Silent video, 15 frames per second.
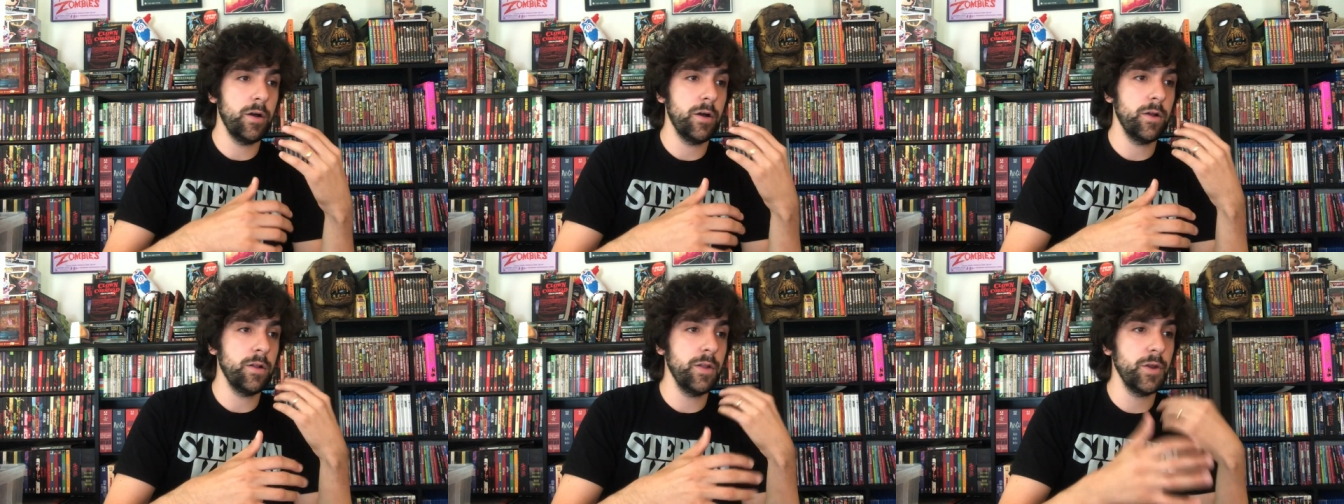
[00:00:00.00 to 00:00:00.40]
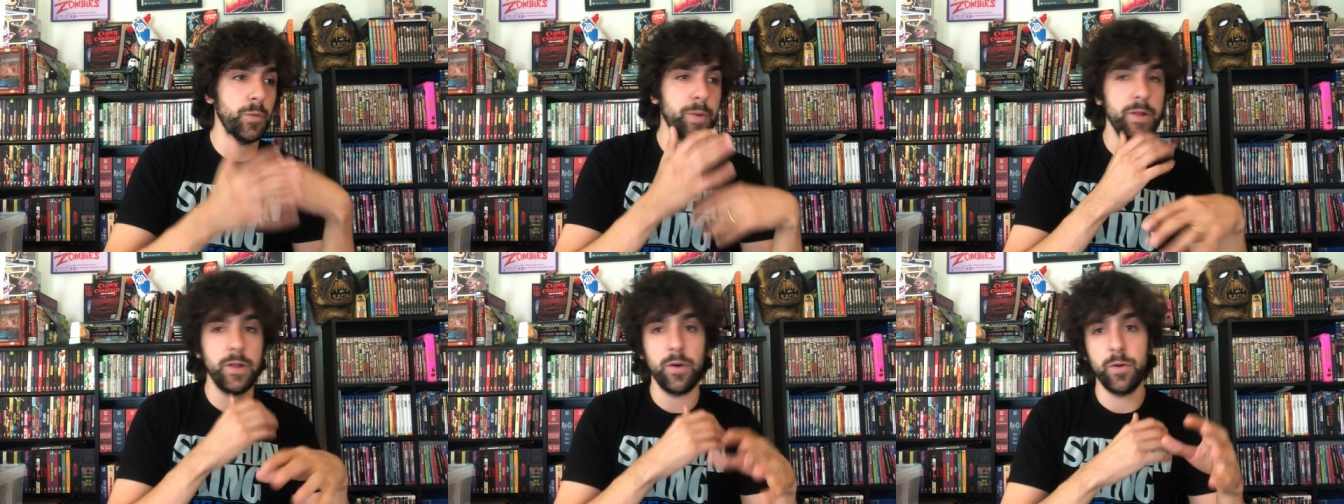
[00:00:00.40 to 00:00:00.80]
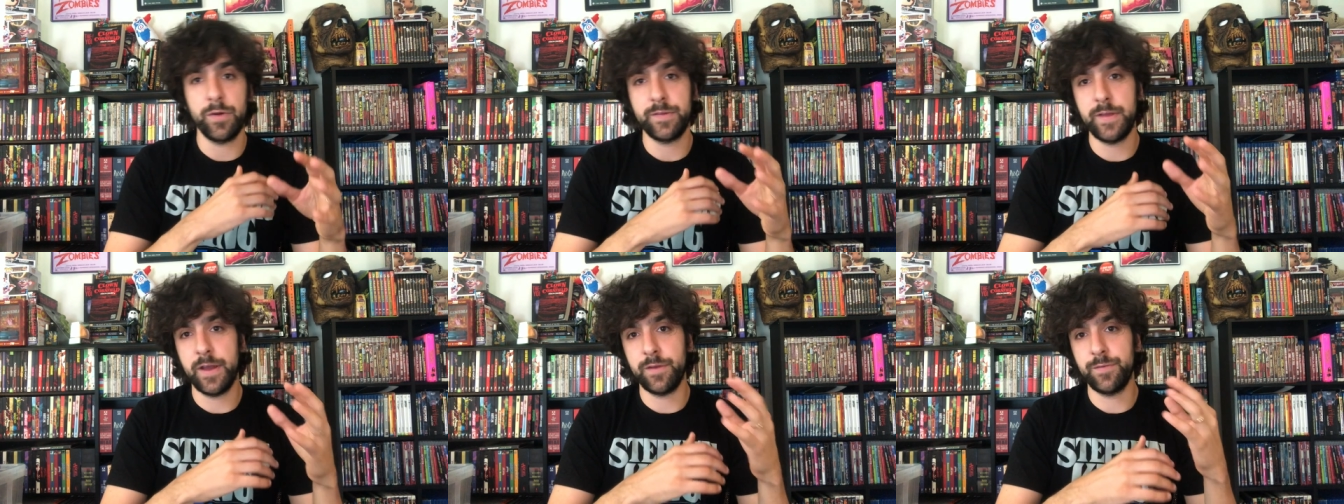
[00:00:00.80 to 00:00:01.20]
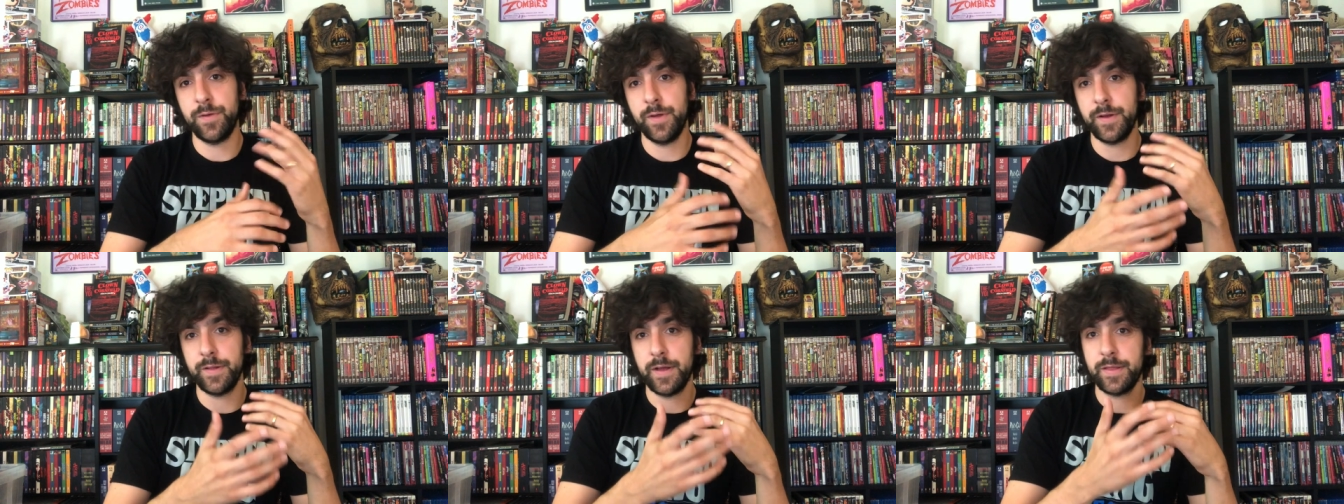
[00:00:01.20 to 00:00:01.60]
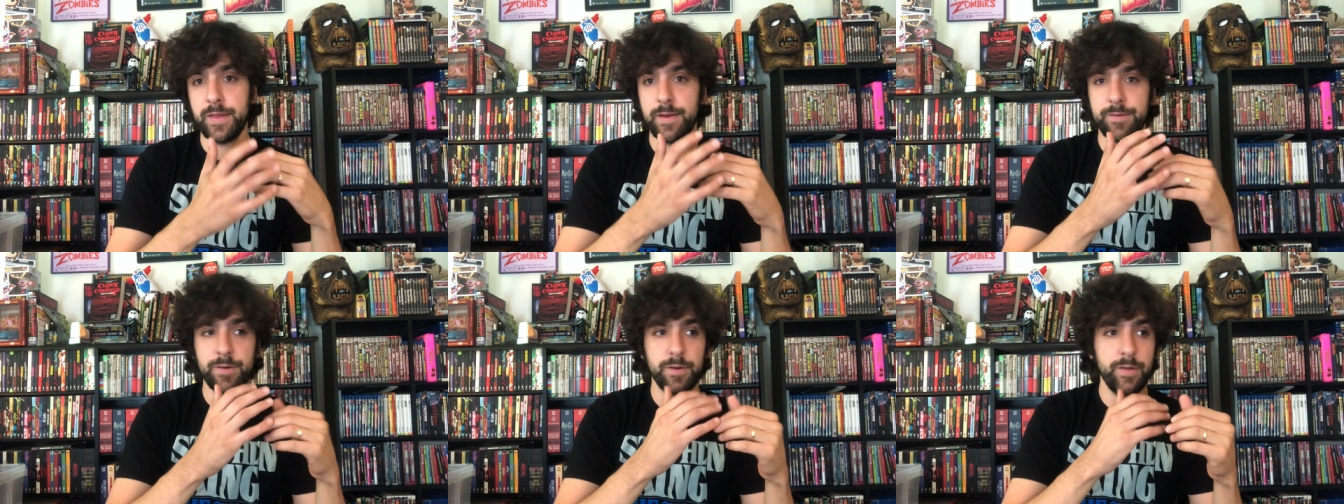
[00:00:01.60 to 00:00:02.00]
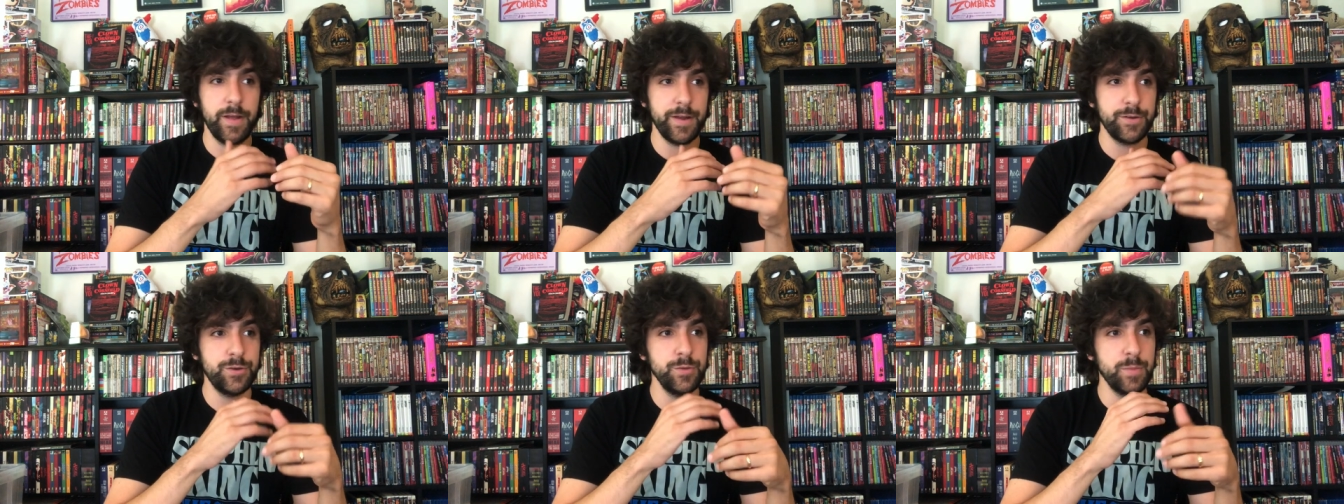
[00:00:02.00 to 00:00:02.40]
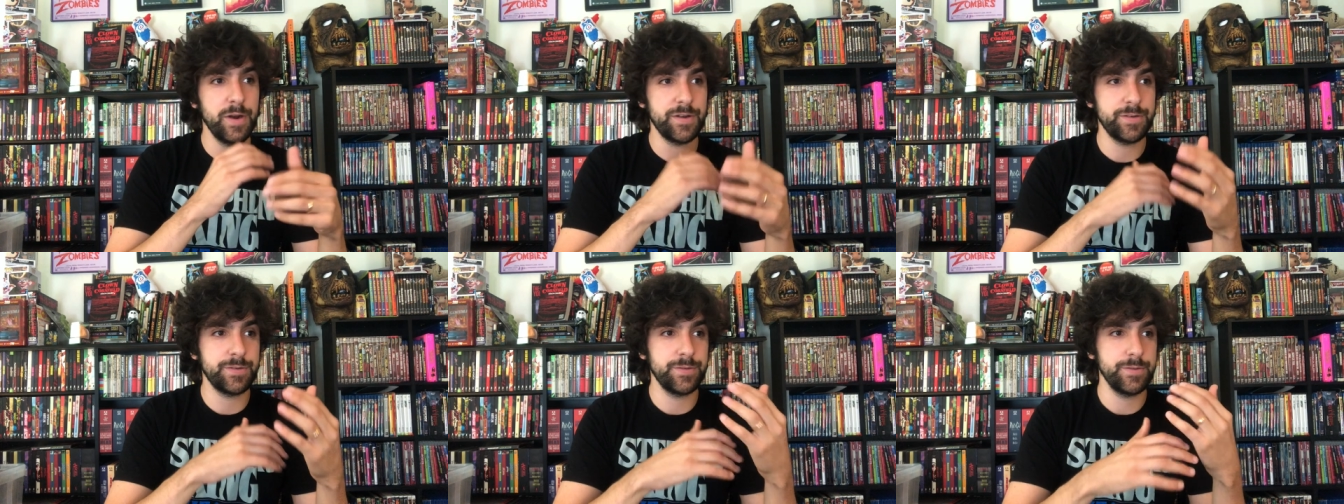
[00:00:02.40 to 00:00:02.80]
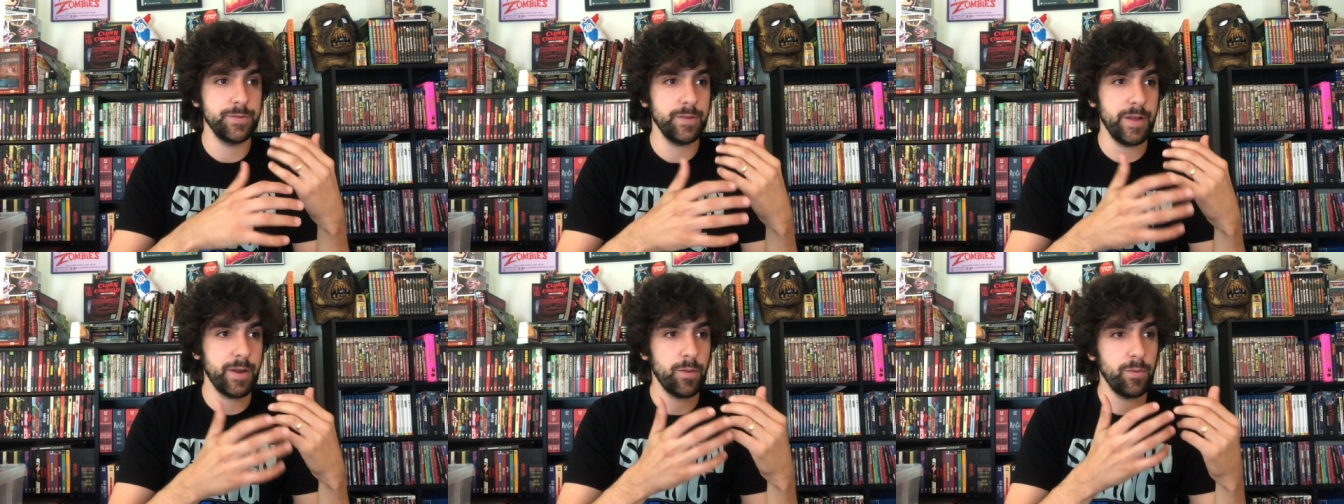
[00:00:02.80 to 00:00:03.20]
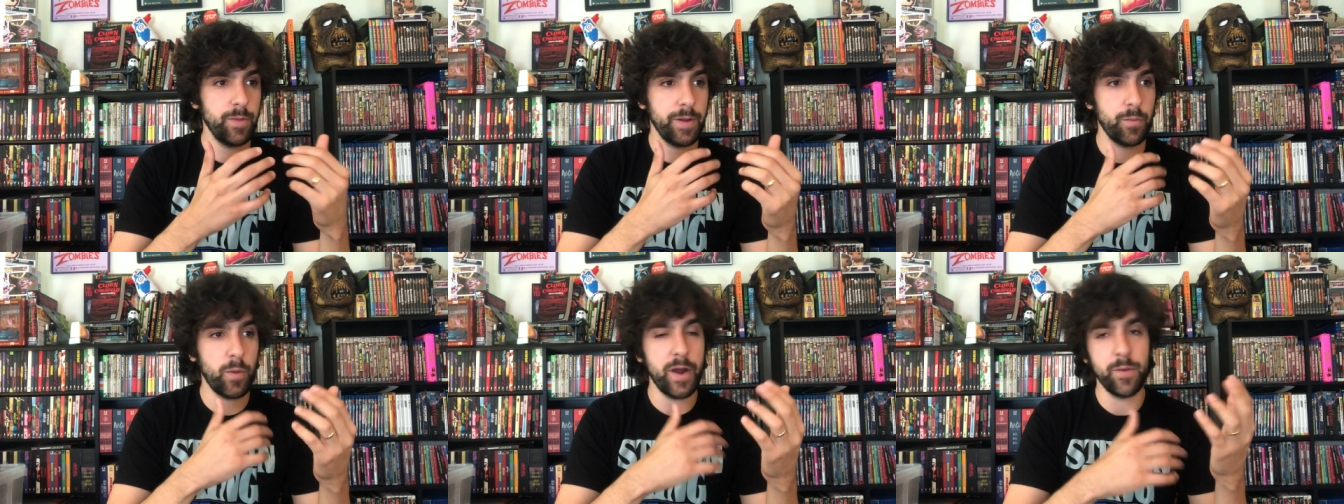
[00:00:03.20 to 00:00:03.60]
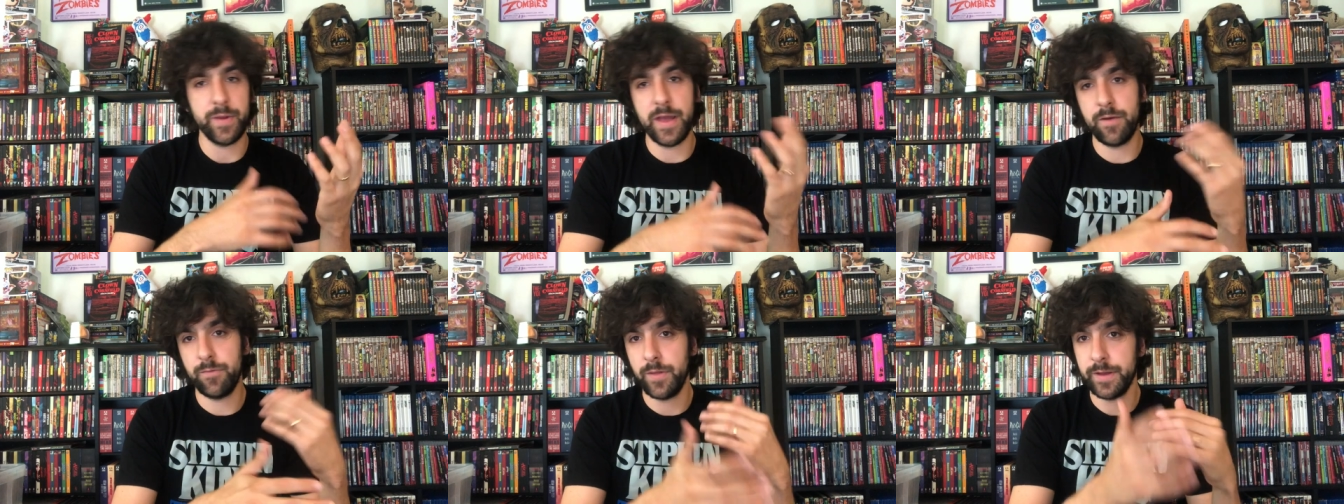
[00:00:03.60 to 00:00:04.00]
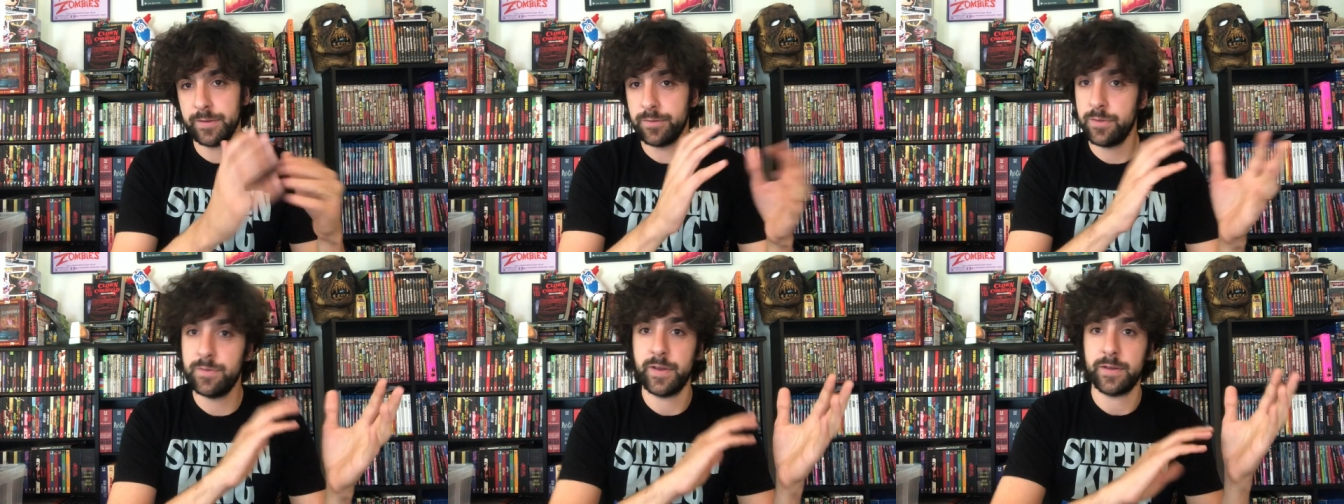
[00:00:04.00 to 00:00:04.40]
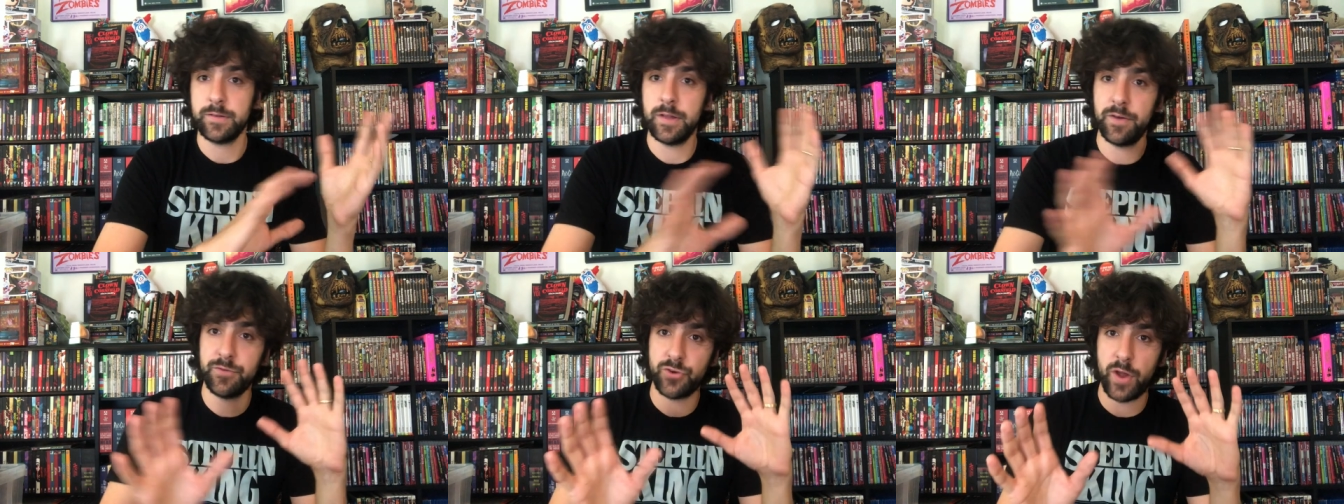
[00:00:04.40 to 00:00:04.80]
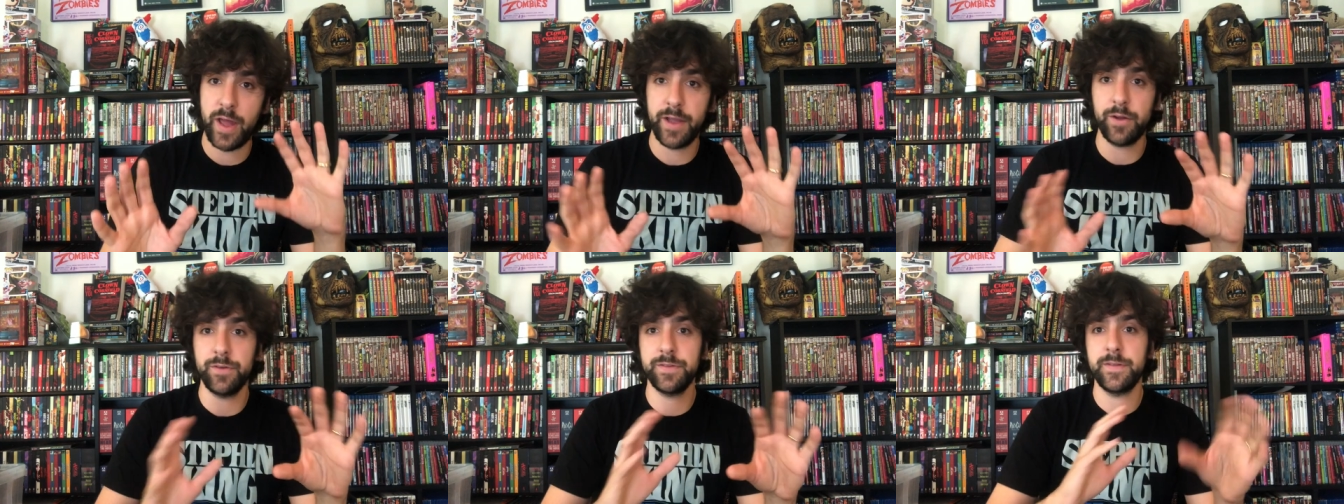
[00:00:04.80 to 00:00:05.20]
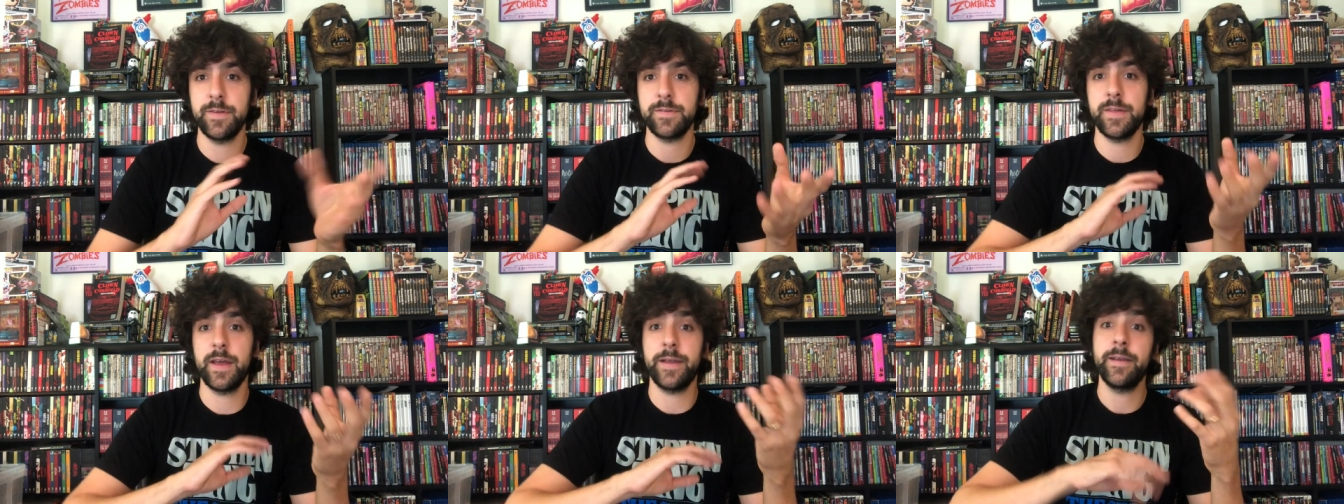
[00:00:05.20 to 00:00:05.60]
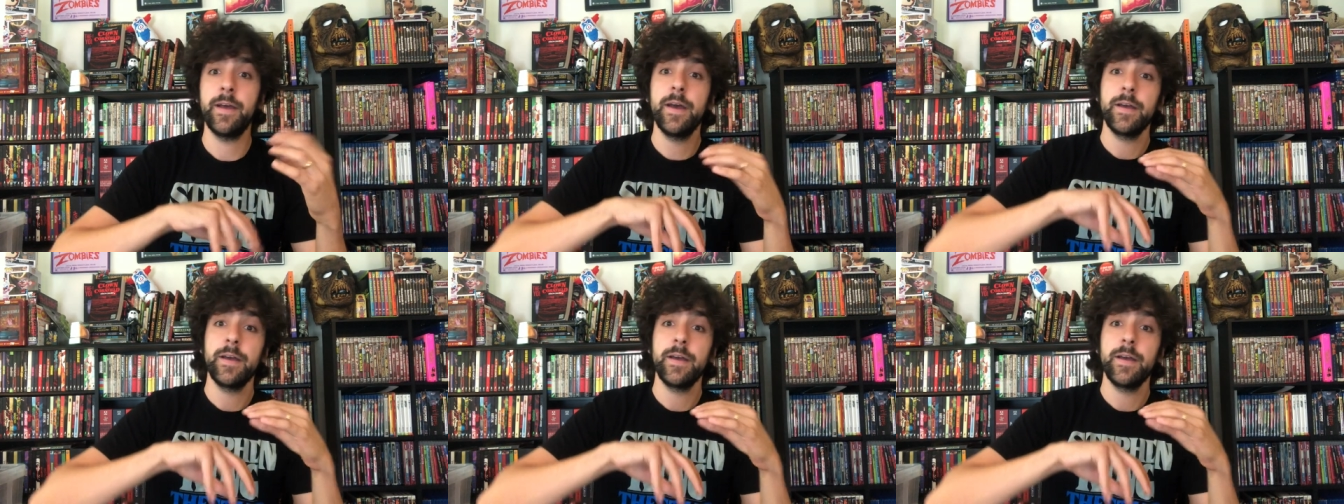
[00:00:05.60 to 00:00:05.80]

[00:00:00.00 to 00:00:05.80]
a, little bit lower stakes, feeling like things are like too much. Like like why do we have like six love triangles and this thing?